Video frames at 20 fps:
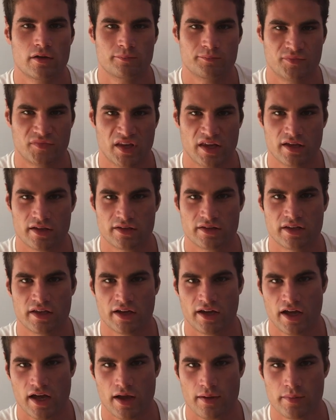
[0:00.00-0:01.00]
take the
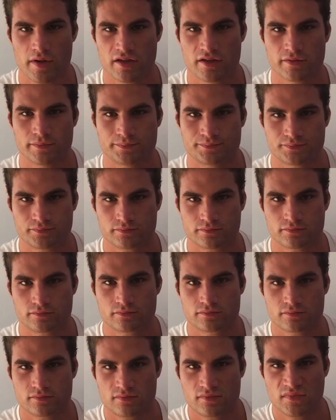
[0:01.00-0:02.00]
habit
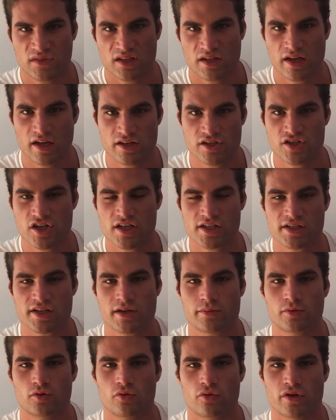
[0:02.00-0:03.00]
and just keep
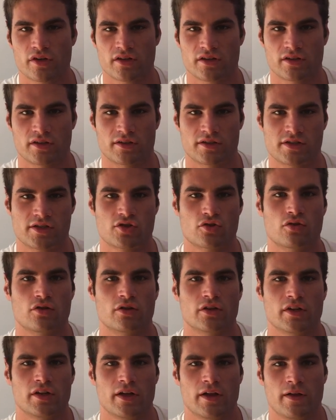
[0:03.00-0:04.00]
doing it. So
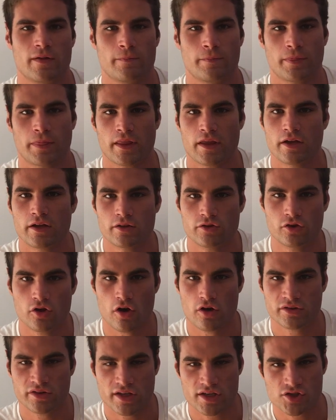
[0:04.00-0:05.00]

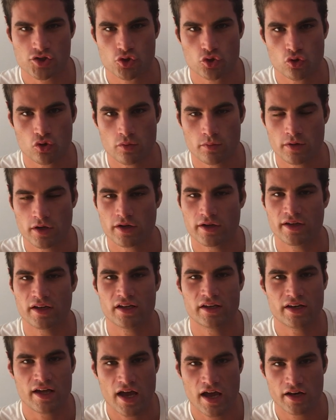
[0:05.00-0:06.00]
don't assume in
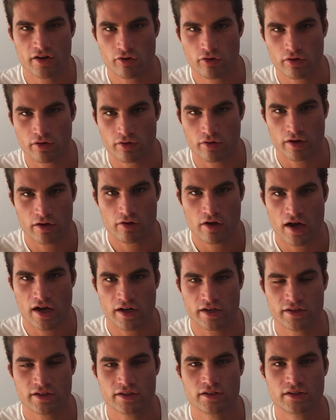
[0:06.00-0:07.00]
any
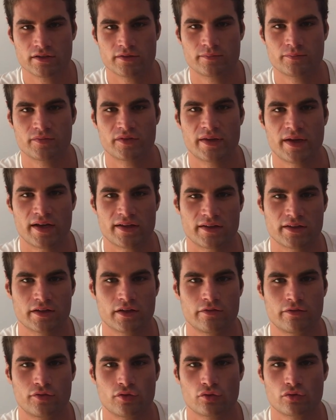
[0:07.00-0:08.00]
regard that
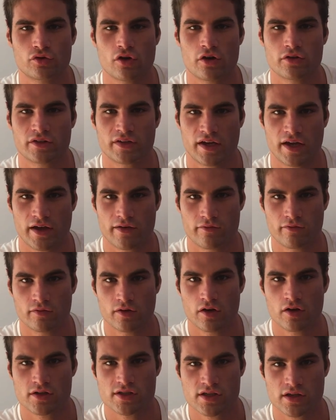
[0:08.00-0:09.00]
if you don't have
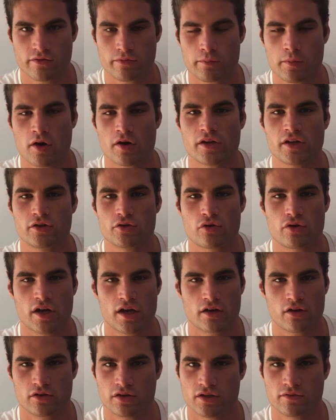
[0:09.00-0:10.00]
lots of money you
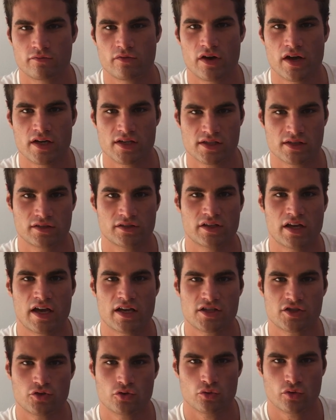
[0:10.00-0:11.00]
cannot invest.
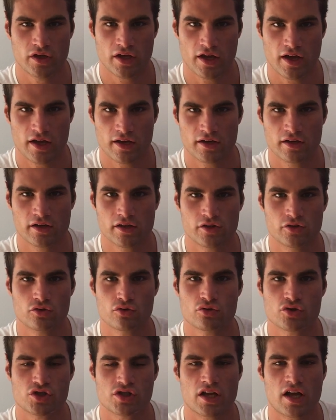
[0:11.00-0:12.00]
Yes, you can. You
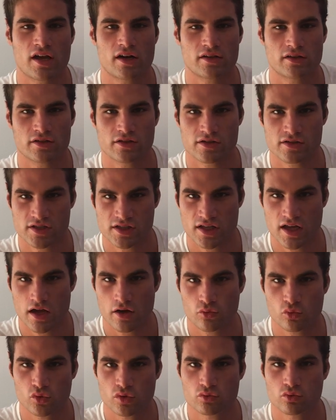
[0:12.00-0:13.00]
start
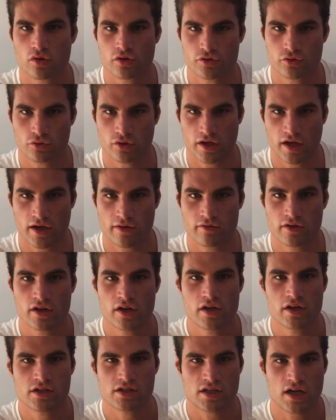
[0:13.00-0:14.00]
with what you have,
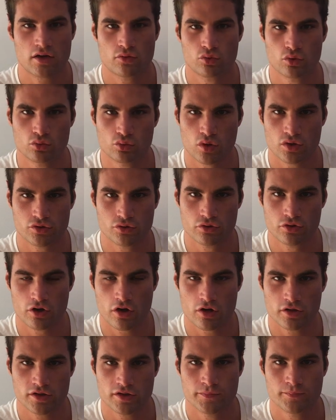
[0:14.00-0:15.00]
start with what you
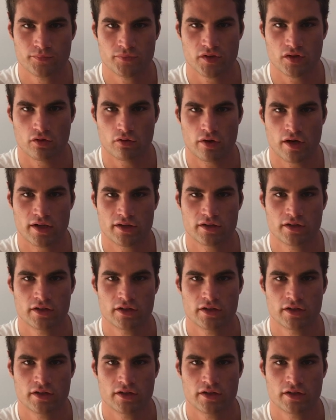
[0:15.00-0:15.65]
got. All right.